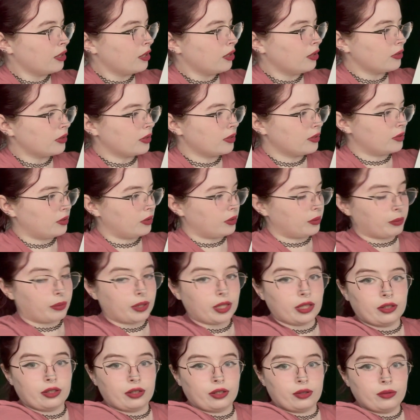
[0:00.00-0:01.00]
So this is a
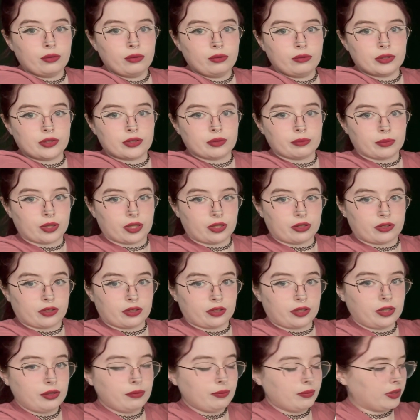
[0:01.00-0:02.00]
pillow with some birds on
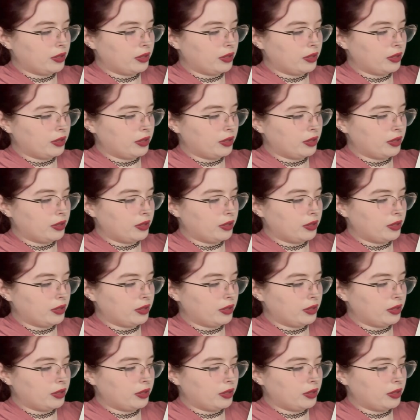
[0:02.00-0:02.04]
it.